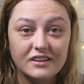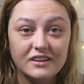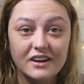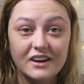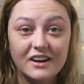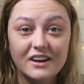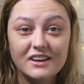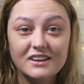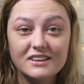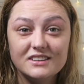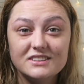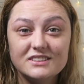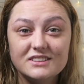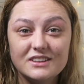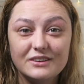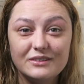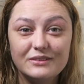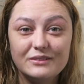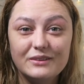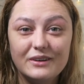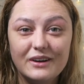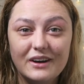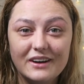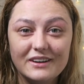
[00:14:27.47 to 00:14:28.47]
Yeah,
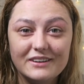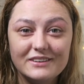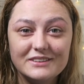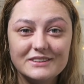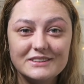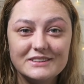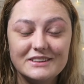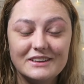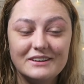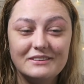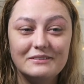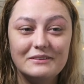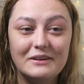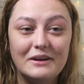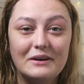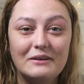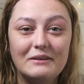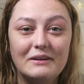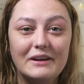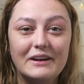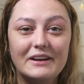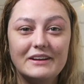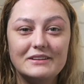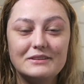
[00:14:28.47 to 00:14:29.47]
so I just don't
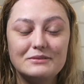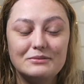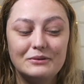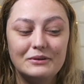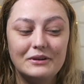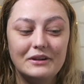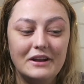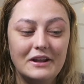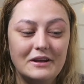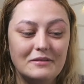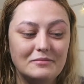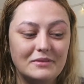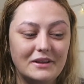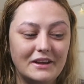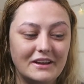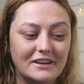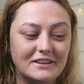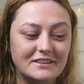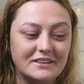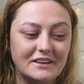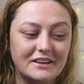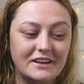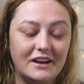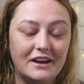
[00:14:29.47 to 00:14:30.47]
know. Like, it's one of them
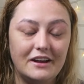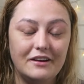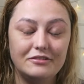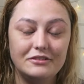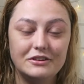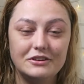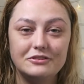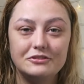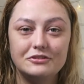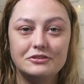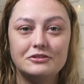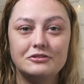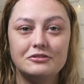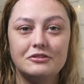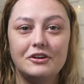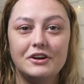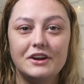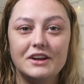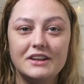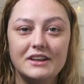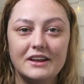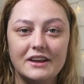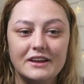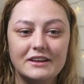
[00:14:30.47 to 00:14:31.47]
things that you have to just
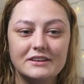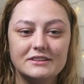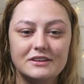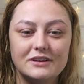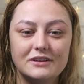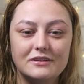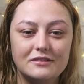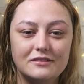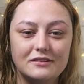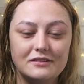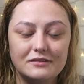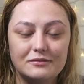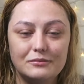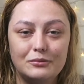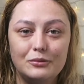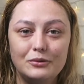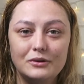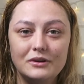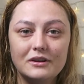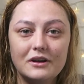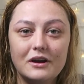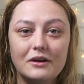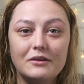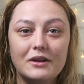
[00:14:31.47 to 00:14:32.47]
try things. I
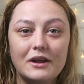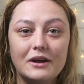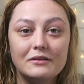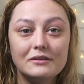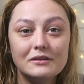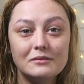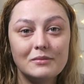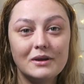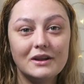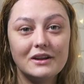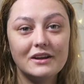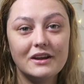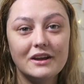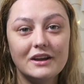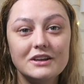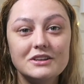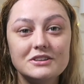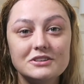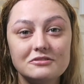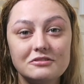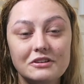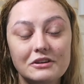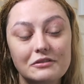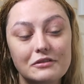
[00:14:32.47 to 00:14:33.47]
wouldn't go down the
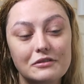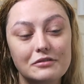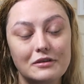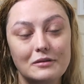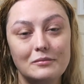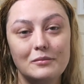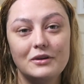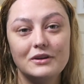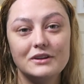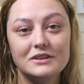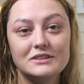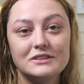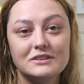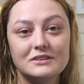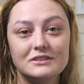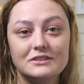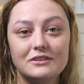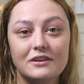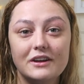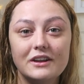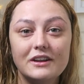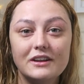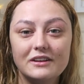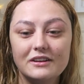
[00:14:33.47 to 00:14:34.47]
medication route, if I'm honest,
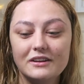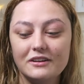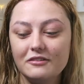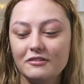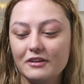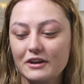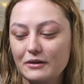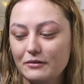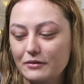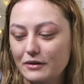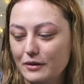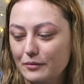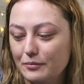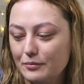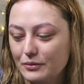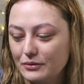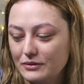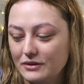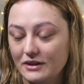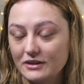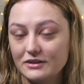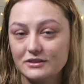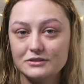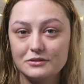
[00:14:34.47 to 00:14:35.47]
because I didn't agree with it,
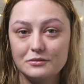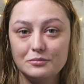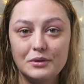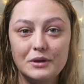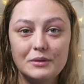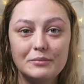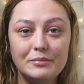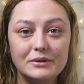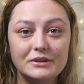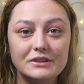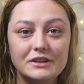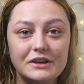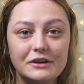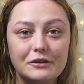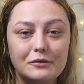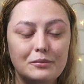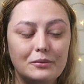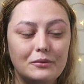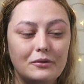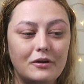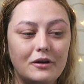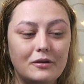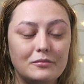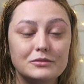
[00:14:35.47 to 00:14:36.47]
but then some people do,
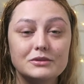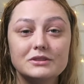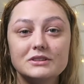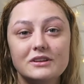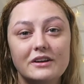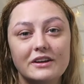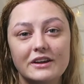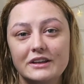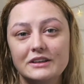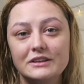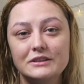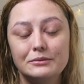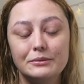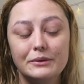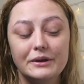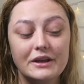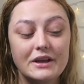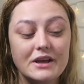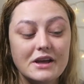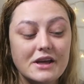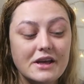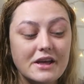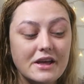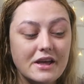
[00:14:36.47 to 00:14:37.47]
but I'm just not into it.